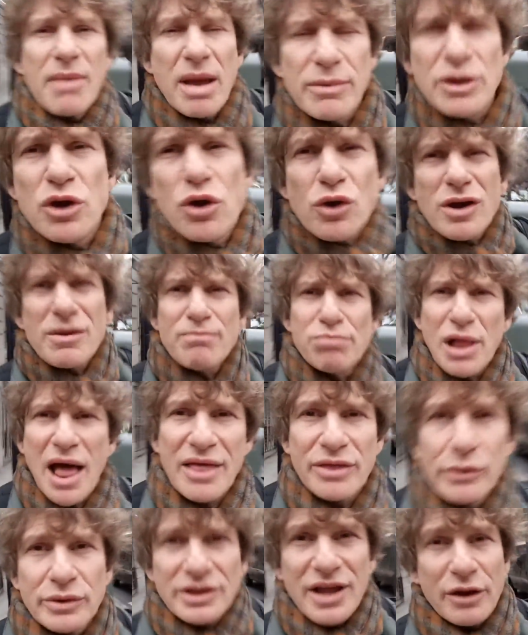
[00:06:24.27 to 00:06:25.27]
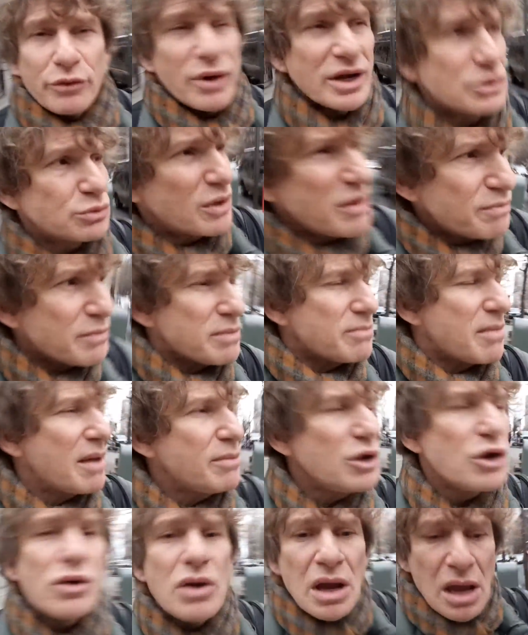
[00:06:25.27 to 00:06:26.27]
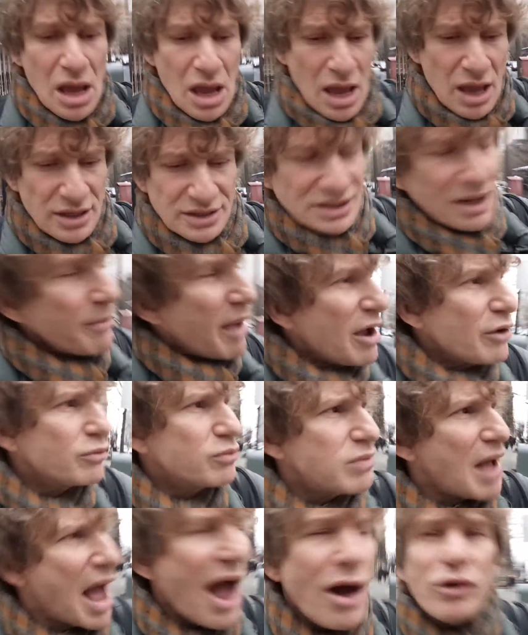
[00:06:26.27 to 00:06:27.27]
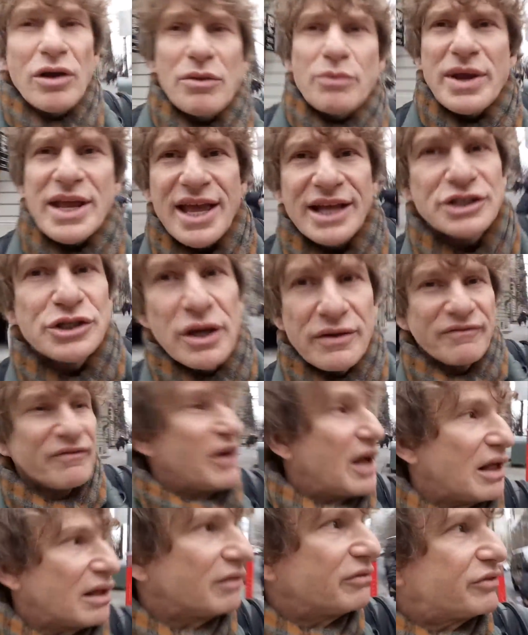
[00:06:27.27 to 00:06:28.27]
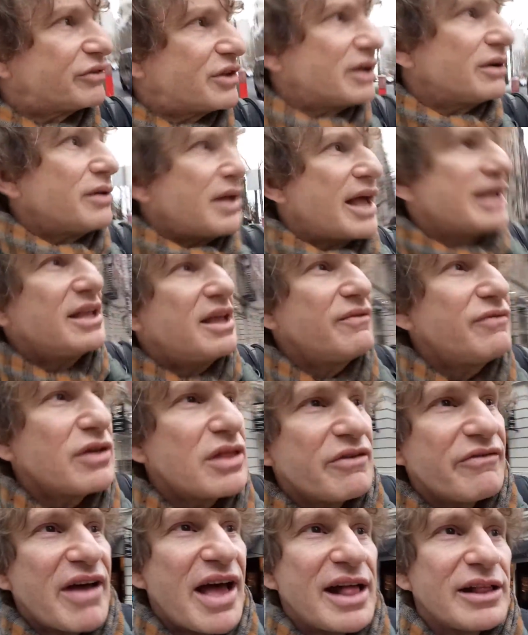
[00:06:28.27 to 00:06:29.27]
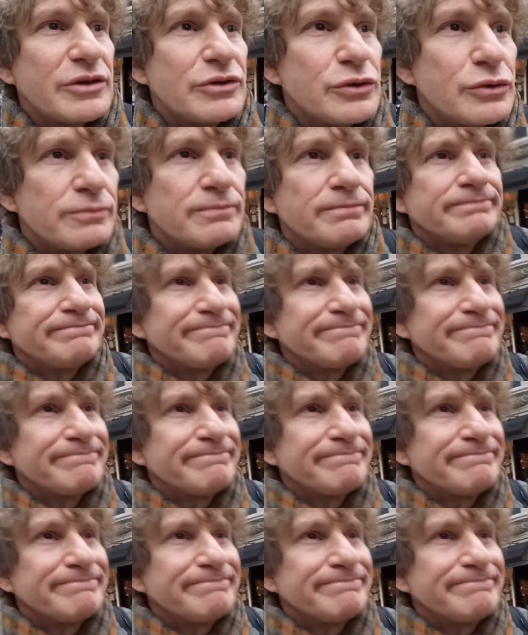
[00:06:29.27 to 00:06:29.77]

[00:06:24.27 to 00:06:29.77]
Maybe you can blather and digress with me. Maybe you somehow, how can we get you involved and give you the value?